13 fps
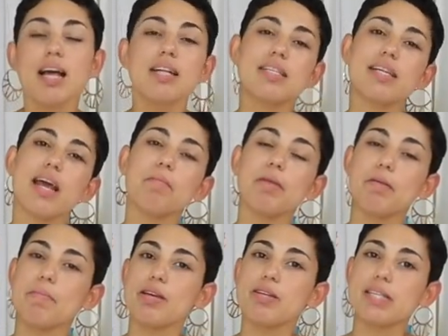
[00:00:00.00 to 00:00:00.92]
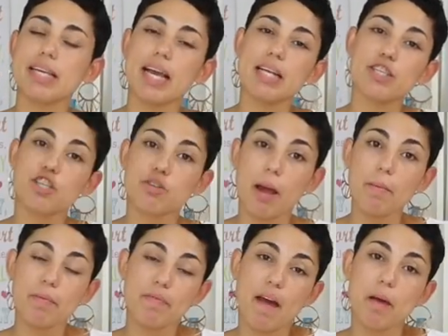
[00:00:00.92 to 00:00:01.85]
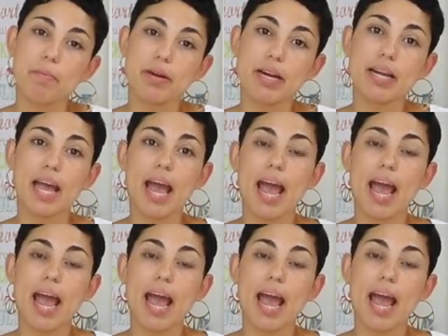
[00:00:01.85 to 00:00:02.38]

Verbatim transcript: Today I'm going to be using a striped fabric